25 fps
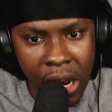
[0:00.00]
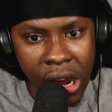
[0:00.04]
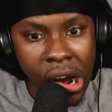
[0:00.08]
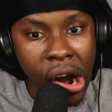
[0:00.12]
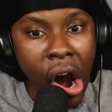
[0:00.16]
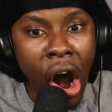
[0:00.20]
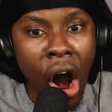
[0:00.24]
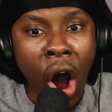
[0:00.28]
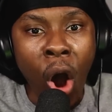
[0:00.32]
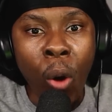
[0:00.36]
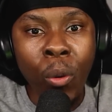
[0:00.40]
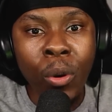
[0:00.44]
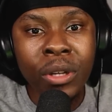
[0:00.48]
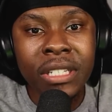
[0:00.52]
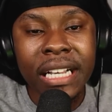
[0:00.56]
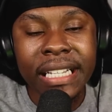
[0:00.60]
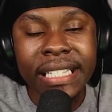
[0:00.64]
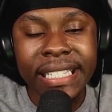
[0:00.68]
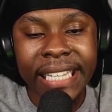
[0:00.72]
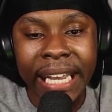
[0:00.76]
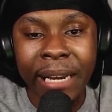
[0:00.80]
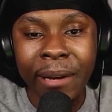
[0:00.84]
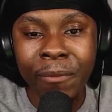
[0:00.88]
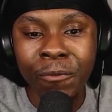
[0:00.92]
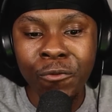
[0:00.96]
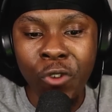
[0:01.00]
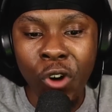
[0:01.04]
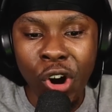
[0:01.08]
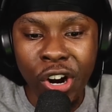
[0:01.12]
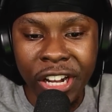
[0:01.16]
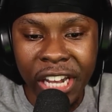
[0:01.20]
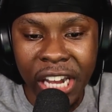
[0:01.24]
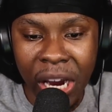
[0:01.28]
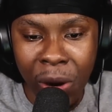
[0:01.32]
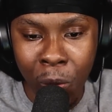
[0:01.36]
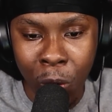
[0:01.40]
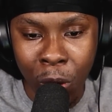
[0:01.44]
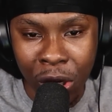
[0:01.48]
Oh, was it Team Rocket
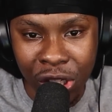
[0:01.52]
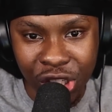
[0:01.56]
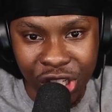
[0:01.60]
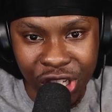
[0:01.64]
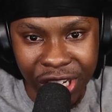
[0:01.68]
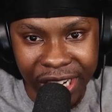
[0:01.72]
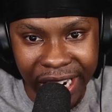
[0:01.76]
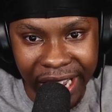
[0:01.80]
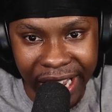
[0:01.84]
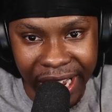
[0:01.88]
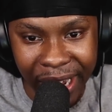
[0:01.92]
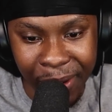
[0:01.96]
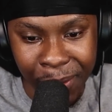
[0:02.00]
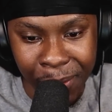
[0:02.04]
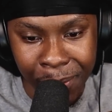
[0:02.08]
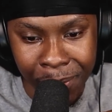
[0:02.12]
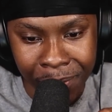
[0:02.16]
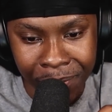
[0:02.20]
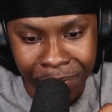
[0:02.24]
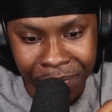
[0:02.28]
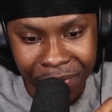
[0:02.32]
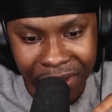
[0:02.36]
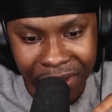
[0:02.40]
watching him?